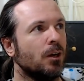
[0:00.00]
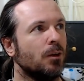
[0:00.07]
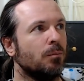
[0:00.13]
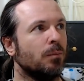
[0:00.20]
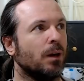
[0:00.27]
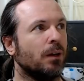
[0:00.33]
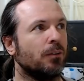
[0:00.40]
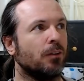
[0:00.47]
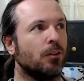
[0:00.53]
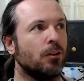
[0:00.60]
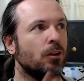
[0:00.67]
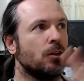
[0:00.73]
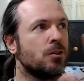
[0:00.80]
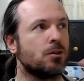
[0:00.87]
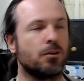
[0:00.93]
But the
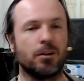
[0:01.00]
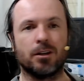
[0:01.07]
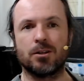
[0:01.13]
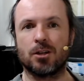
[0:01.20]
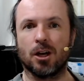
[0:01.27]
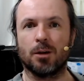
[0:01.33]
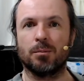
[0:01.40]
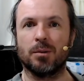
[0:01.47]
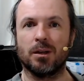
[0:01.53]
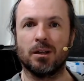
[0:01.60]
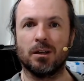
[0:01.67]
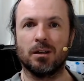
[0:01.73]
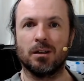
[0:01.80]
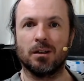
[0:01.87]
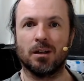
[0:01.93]
third screen is going to
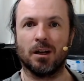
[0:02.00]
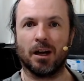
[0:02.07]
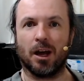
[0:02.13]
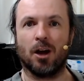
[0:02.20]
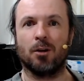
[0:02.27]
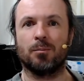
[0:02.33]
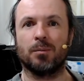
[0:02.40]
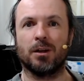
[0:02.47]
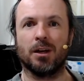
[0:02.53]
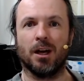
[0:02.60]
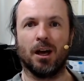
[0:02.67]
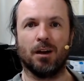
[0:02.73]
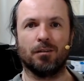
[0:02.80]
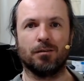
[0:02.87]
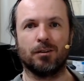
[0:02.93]
be allowing me to
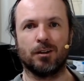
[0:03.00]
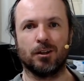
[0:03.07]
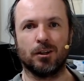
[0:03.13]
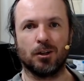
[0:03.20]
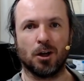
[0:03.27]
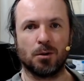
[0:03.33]
have the